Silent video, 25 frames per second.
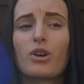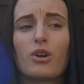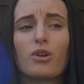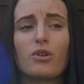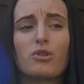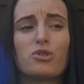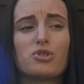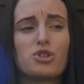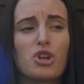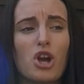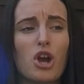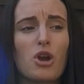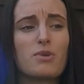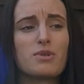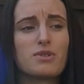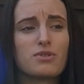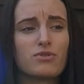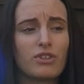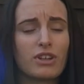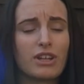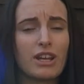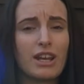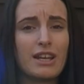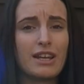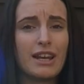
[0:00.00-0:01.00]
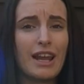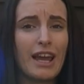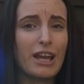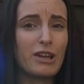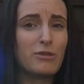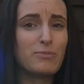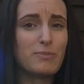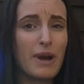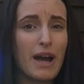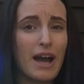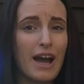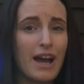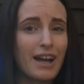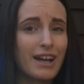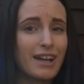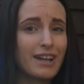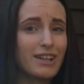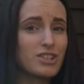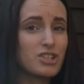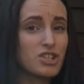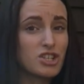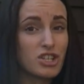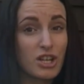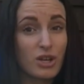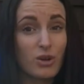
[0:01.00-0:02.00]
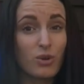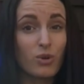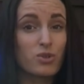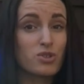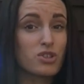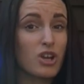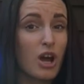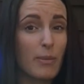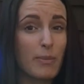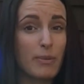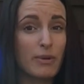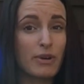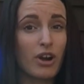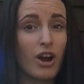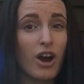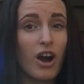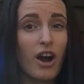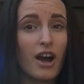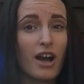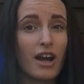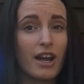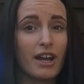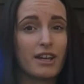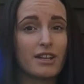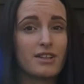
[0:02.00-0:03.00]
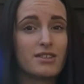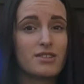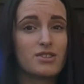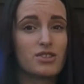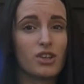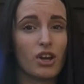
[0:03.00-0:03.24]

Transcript: Well, Joe is a really laid back, chill type of guy.